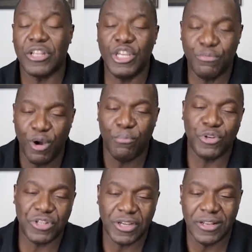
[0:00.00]
Keep on
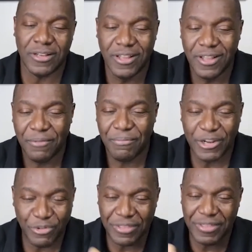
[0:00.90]
pushing. And by
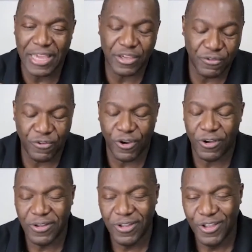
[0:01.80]
the way, thank you
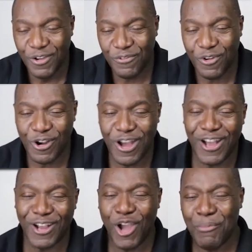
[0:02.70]
for for
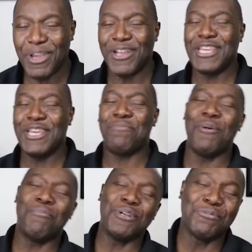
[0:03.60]
uh, coming on. Keep
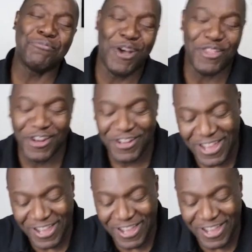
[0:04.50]
on pushing, brother. Uh,